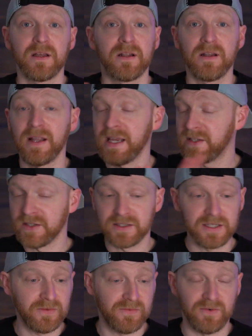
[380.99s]

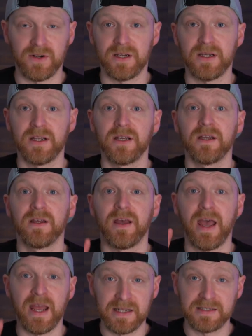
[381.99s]
latency-free
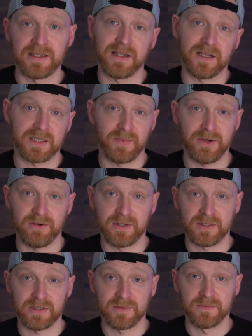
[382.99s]
editing
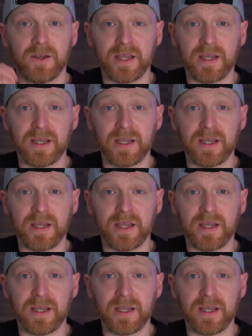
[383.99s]
experience.